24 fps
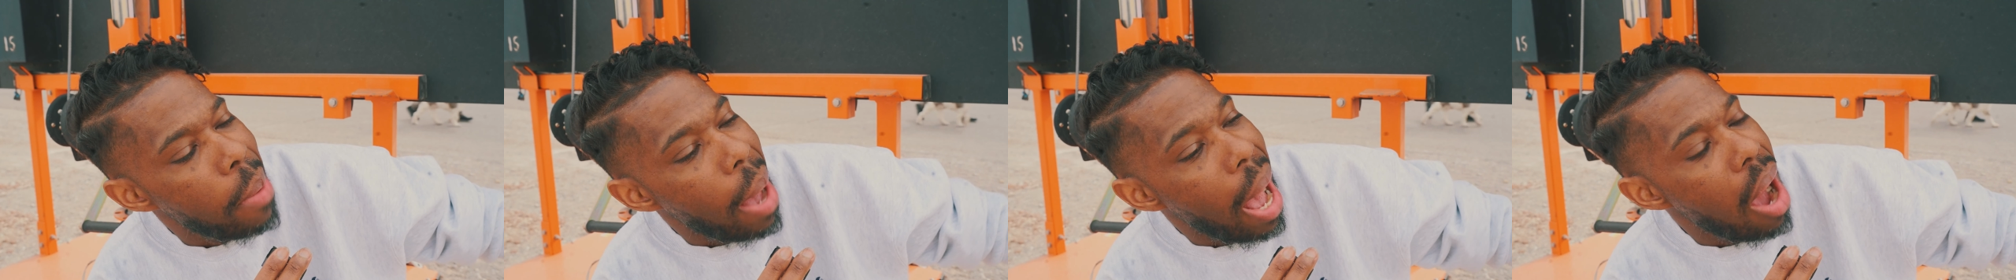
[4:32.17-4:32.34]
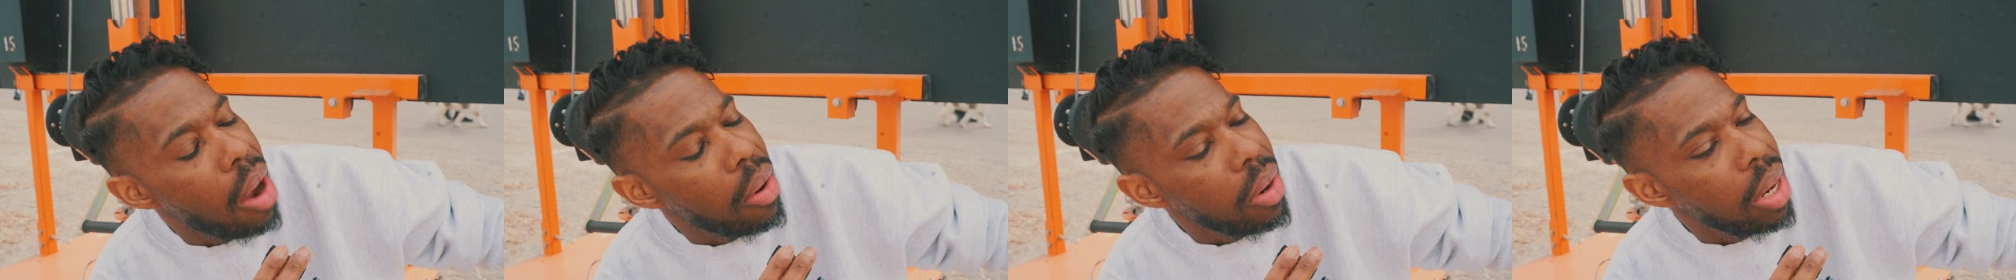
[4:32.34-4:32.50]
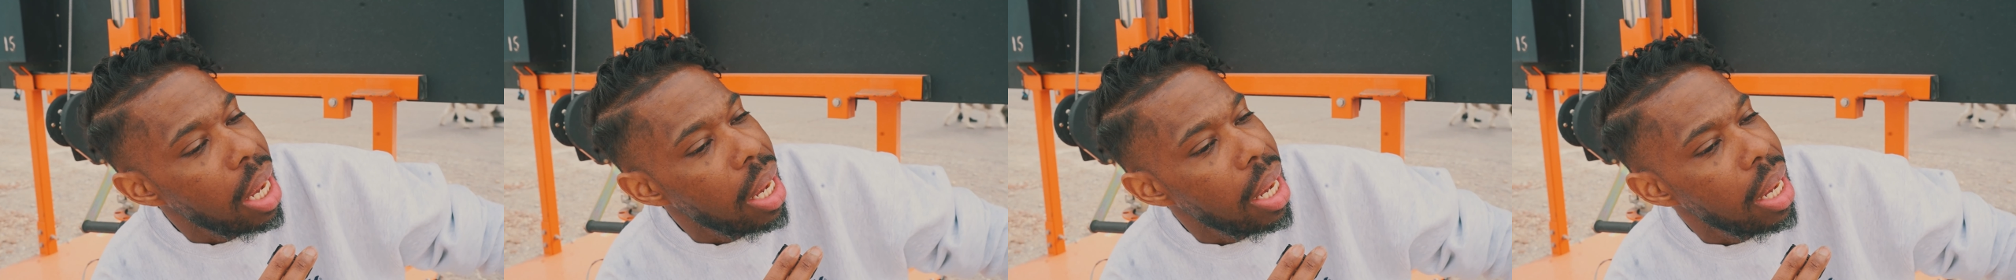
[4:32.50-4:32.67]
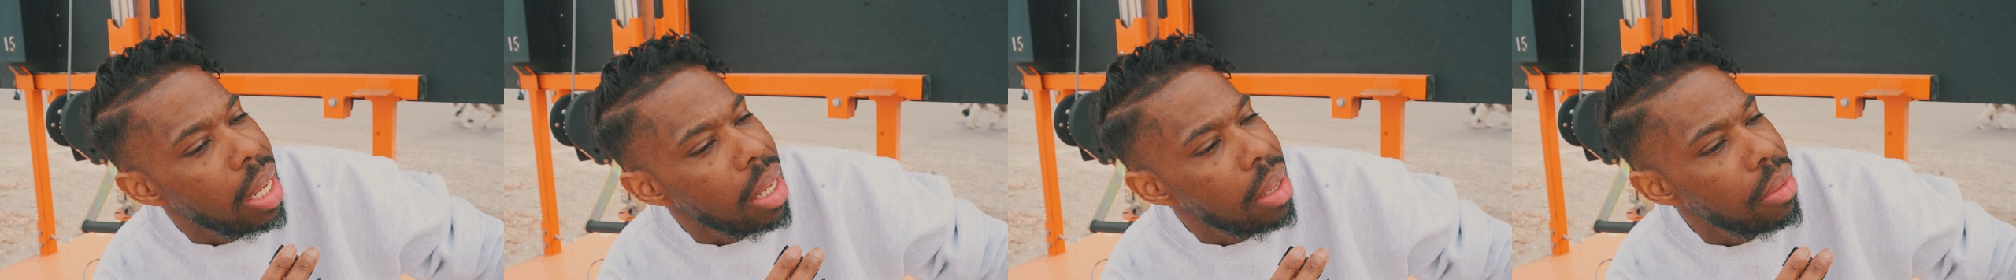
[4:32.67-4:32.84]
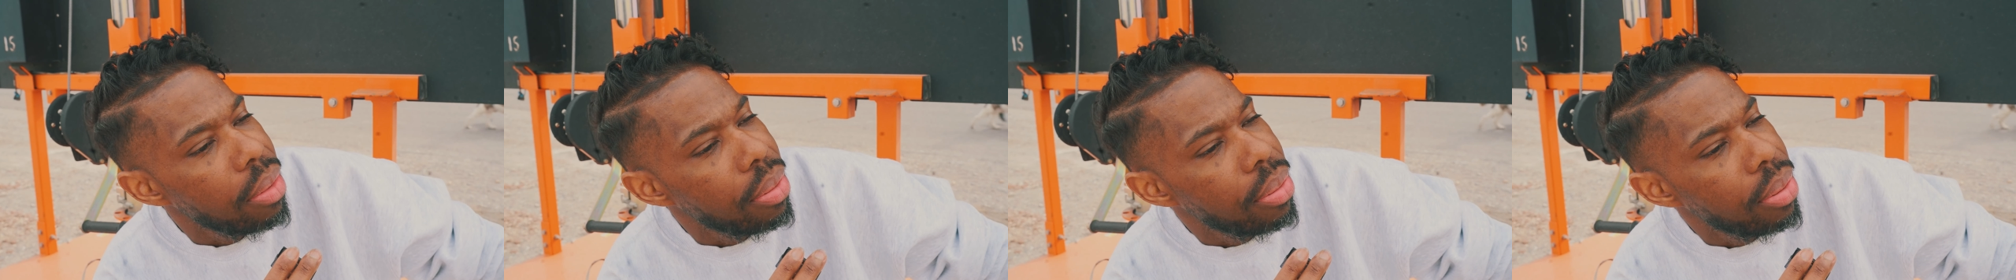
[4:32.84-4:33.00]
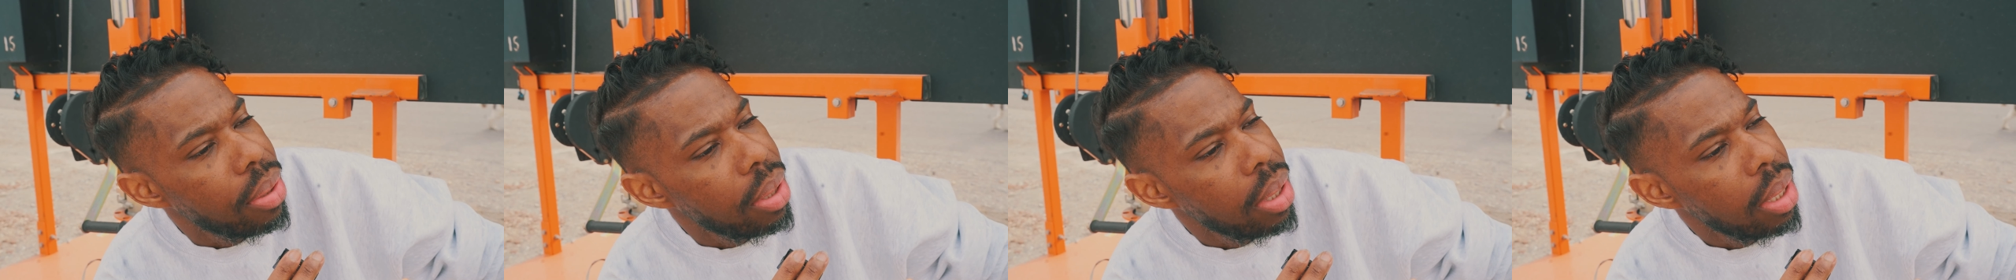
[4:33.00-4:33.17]
out
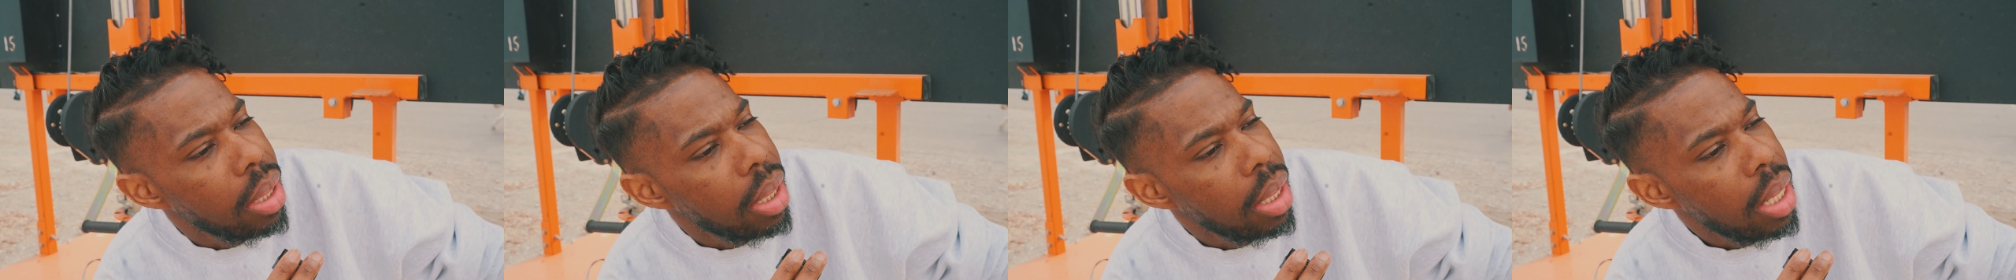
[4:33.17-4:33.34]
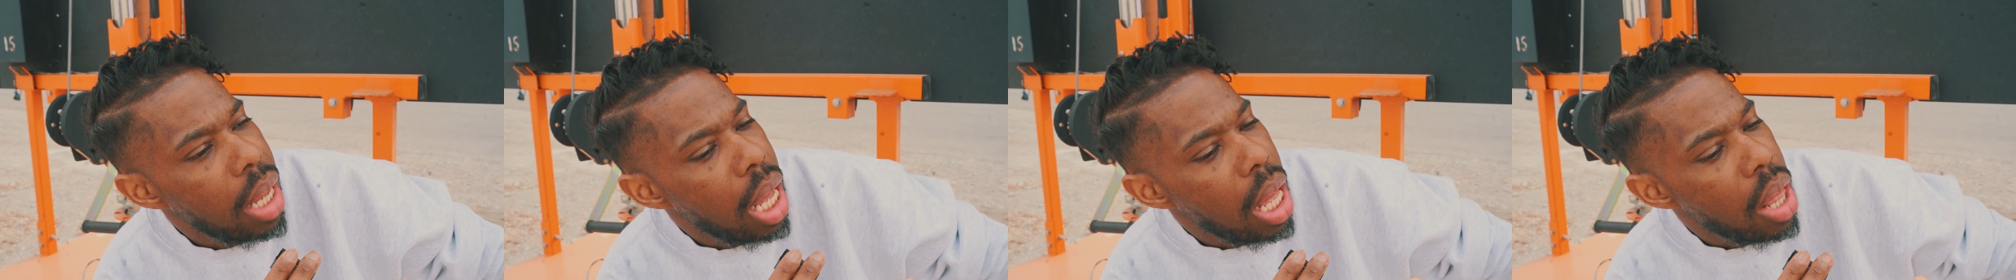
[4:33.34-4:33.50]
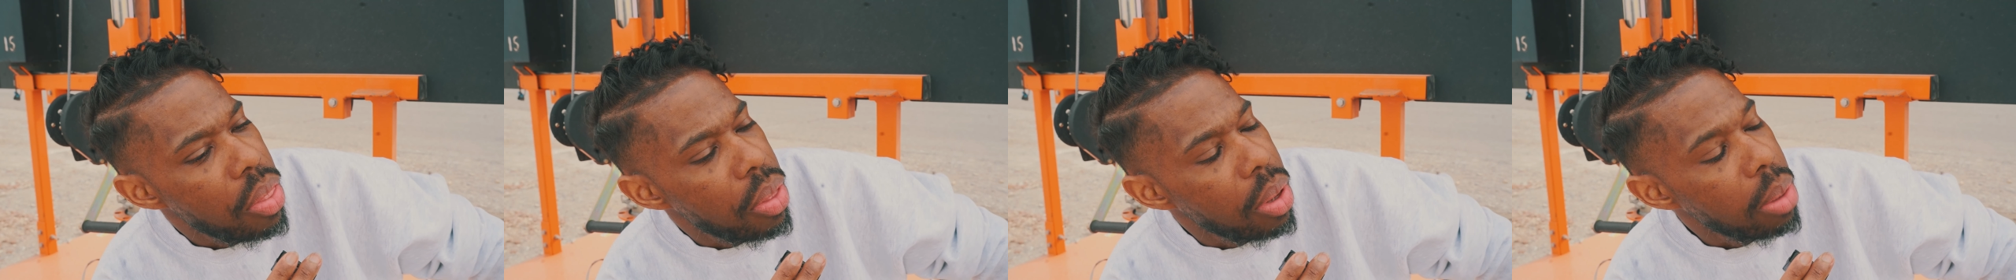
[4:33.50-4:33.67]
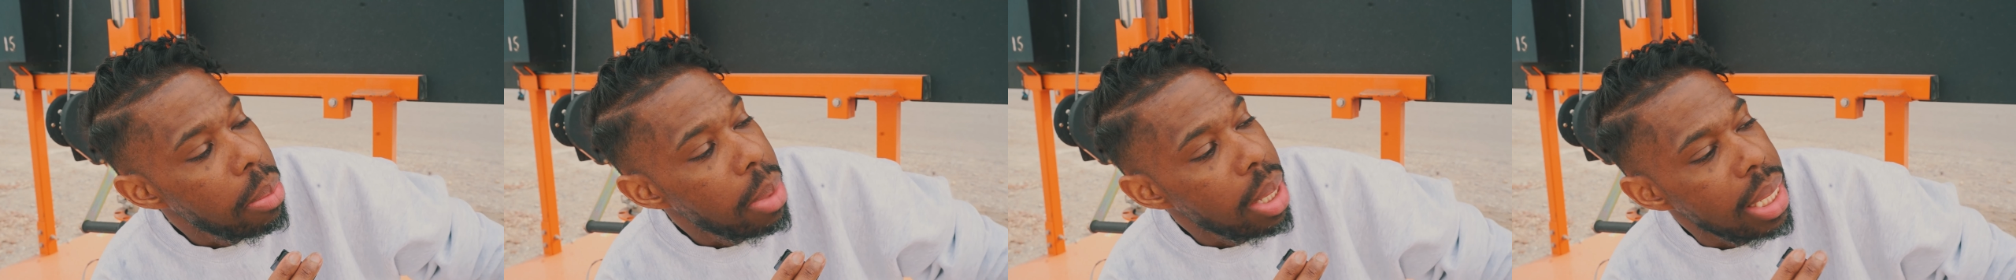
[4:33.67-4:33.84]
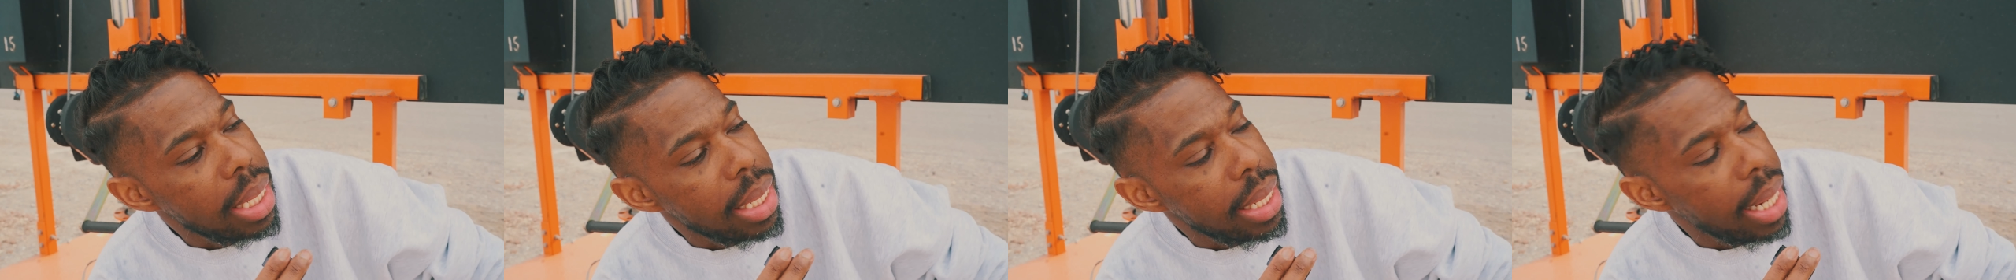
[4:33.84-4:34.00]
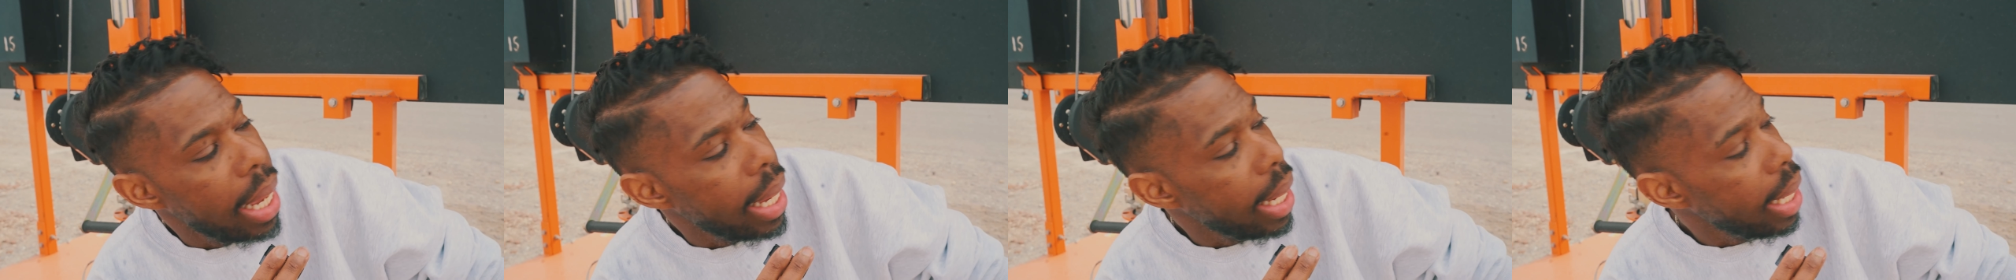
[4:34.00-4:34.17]
of the
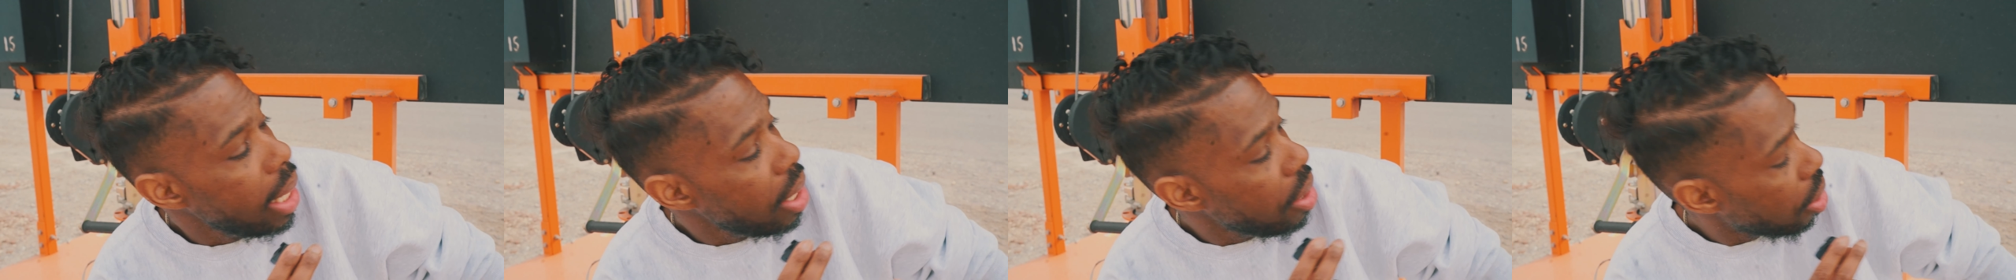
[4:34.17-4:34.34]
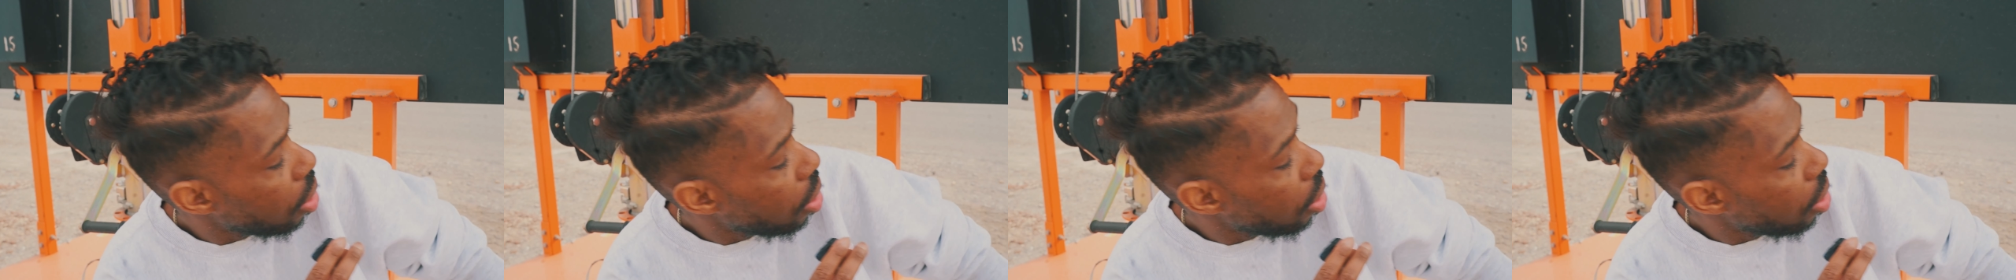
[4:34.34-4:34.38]
mundane,